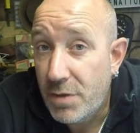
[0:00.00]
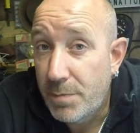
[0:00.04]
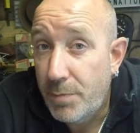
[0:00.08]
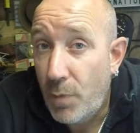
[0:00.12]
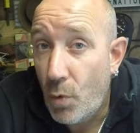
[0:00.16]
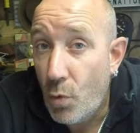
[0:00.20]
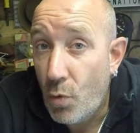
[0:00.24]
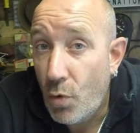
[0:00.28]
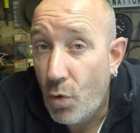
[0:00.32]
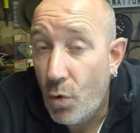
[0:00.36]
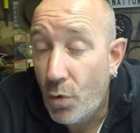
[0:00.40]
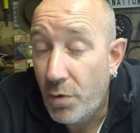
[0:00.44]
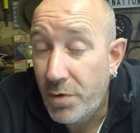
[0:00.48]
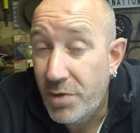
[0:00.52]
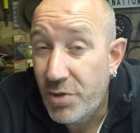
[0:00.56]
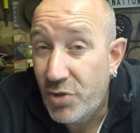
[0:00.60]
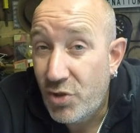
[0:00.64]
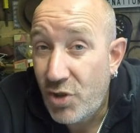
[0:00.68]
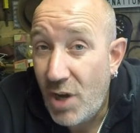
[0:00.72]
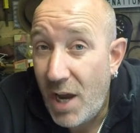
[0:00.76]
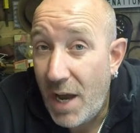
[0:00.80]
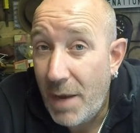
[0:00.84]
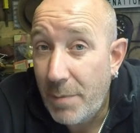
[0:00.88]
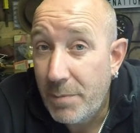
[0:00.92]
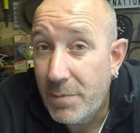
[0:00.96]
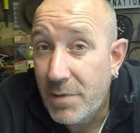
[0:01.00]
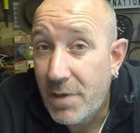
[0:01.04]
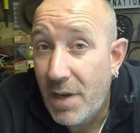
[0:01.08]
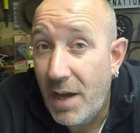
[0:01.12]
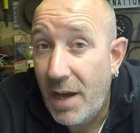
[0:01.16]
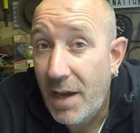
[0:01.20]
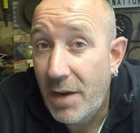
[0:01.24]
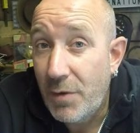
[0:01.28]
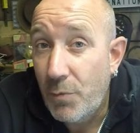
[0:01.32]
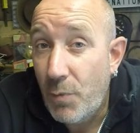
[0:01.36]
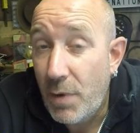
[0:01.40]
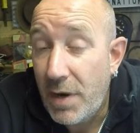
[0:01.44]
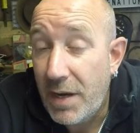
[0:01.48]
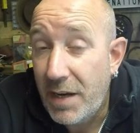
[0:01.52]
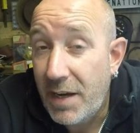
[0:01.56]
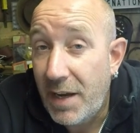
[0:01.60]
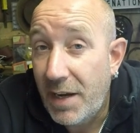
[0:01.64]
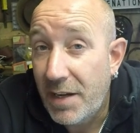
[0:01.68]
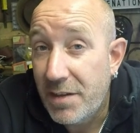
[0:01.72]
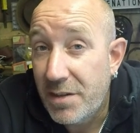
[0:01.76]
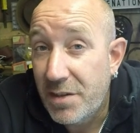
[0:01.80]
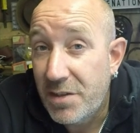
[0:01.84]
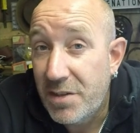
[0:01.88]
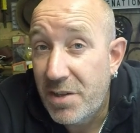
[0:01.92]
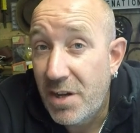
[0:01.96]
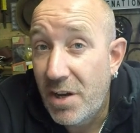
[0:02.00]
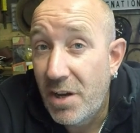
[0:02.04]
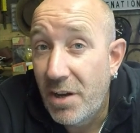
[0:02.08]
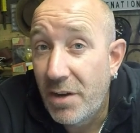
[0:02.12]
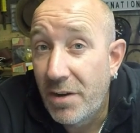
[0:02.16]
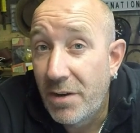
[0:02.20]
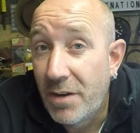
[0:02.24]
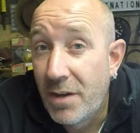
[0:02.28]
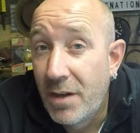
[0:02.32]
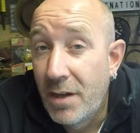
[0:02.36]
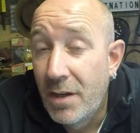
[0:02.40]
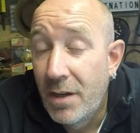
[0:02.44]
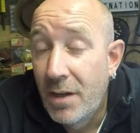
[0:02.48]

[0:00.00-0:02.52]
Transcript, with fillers: pull cord is jammed and we can get it to turn.